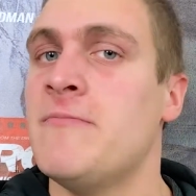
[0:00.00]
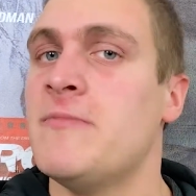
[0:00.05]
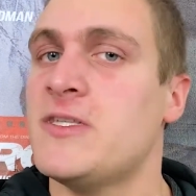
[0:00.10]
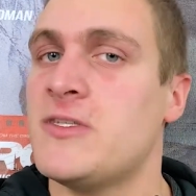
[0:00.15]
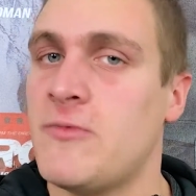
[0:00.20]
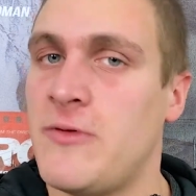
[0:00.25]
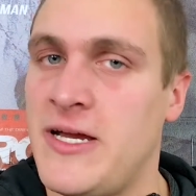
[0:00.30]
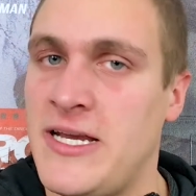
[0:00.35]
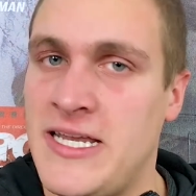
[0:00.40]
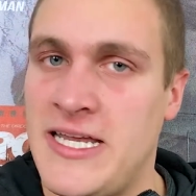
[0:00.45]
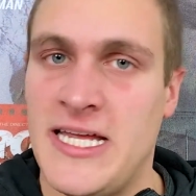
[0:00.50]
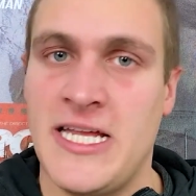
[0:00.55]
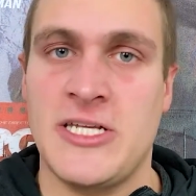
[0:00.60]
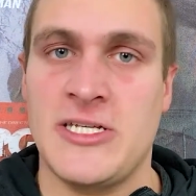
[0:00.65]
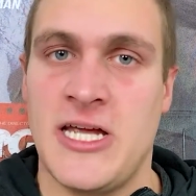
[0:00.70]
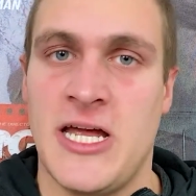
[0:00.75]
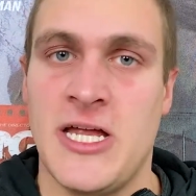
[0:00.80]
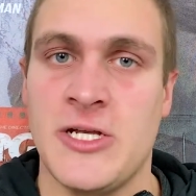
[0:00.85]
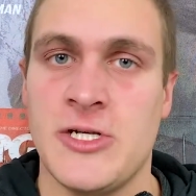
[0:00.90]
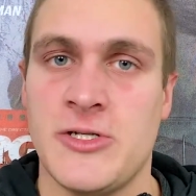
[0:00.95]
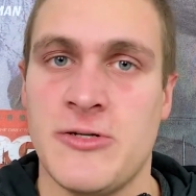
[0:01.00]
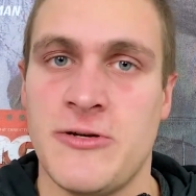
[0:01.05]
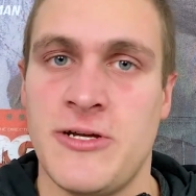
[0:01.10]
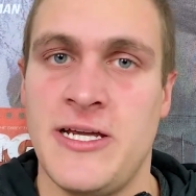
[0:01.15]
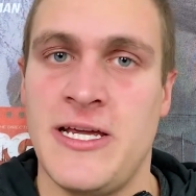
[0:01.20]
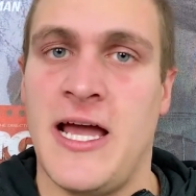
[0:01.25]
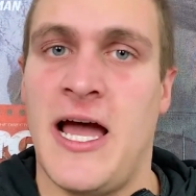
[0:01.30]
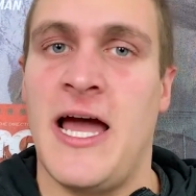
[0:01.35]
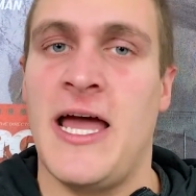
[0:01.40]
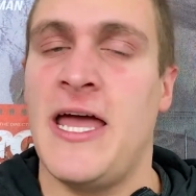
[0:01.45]
between each
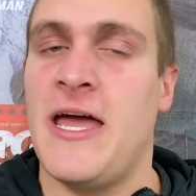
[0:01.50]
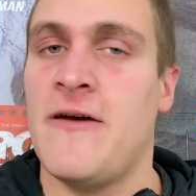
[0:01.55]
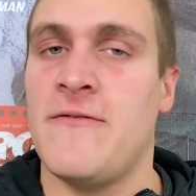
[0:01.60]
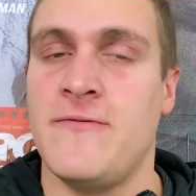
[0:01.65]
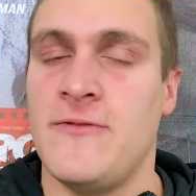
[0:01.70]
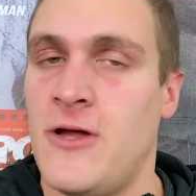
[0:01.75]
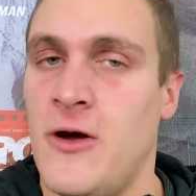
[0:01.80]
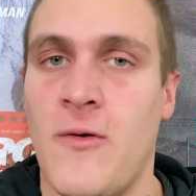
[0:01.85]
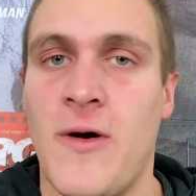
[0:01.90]
entry, I have no